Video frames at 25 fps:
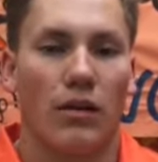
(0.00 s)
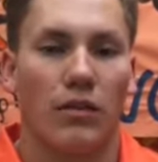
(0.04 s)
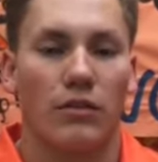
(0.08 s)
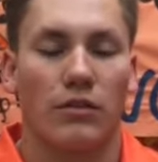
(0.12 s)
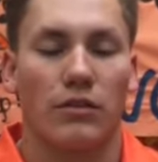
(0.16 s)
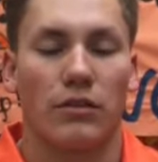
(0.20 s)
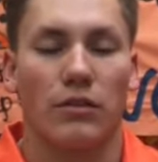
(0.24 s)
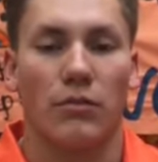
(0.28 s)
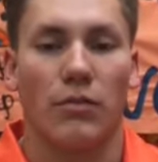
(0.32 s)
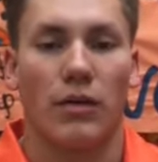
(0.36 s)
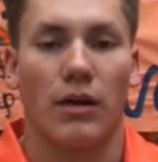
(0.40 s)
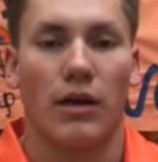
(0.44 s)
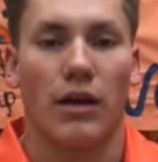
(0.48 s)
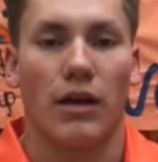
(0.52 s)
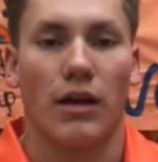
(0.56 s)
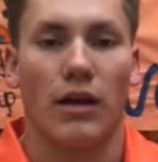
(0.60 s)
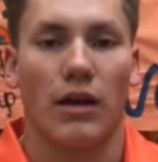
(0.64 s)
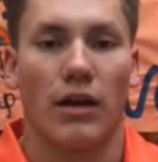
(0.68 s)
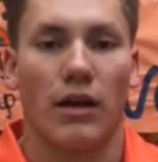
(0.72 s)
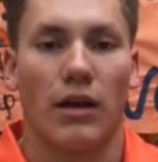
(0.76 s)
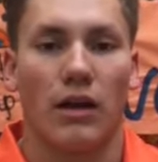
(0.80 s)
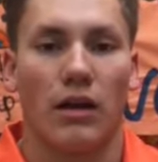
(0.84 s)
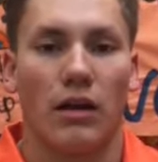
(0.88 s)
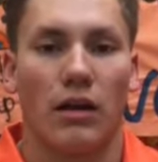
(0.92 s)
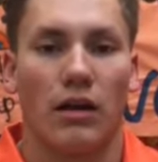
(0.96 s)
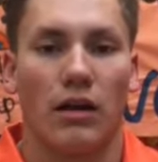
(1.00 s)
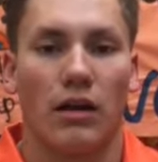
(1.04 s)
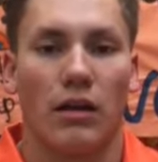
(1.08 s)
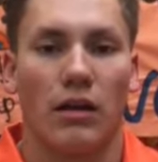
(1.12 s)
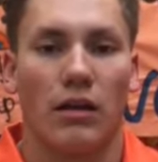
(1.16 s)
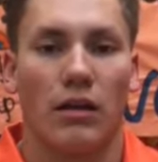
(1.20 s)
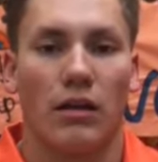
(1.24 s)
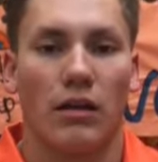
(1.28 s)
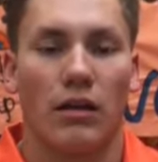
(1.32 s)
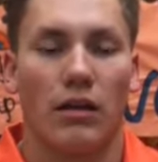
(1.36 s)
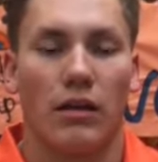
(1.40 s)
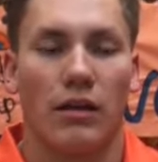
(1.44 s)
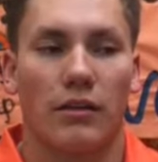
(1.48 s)
also my uh,
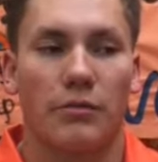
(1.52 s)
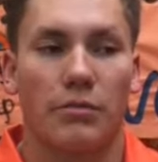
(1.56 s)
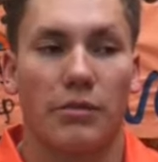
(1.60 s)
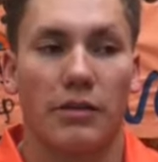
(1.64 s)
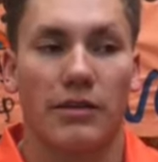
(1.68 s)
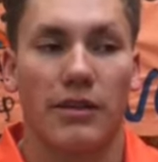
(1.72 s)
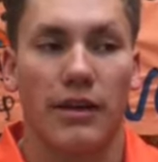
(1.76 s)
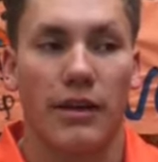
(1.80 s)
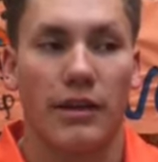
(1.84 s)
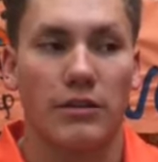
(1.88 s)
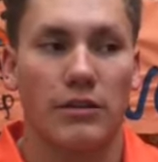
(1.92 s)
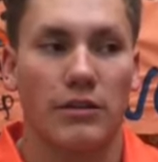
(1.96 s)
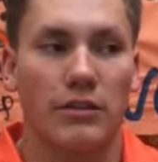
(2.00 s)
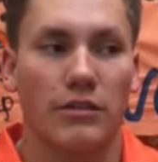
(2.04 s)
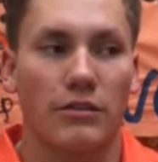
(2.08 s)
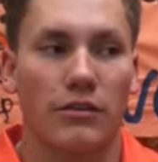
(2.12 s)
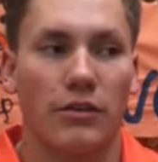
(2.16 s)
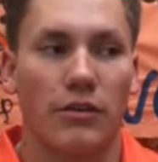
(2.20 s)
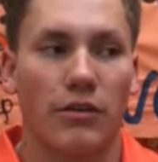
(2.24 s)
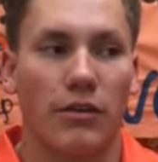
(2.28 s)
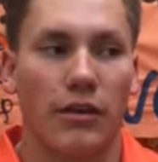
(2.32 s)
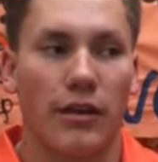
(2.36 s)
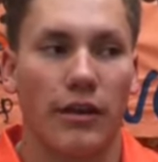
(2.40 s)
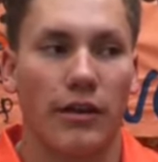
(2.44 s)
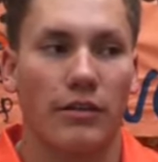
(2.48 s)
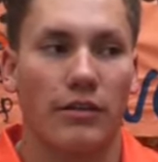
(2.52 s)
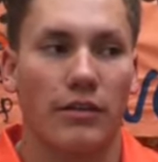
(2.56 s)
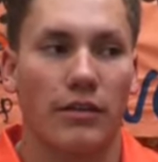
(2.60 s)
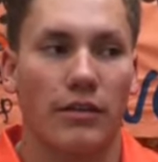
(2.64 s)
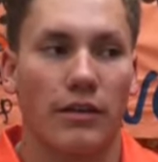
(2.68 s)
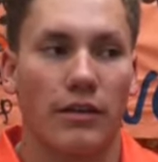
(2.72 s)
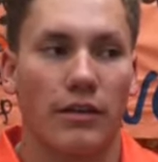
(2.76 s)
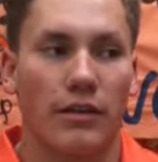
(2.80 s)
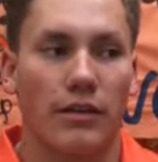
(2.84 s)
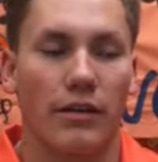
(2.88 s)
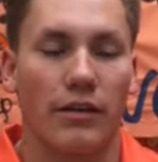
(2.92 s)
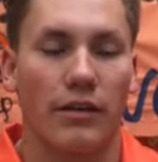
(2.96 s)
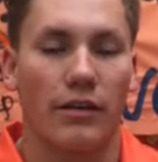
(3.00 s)
expectations going into
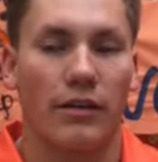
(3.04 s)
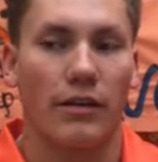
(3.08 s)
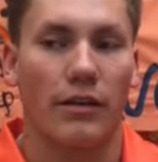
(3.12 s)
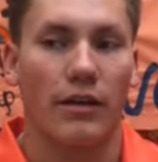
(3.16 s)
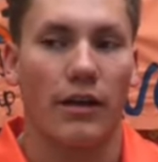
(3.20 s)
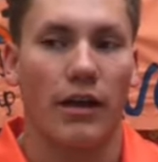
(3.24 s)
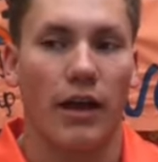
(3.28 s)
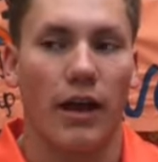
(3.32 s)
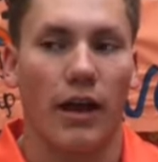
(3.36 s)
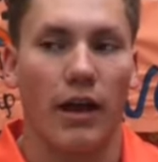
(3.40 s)
the year.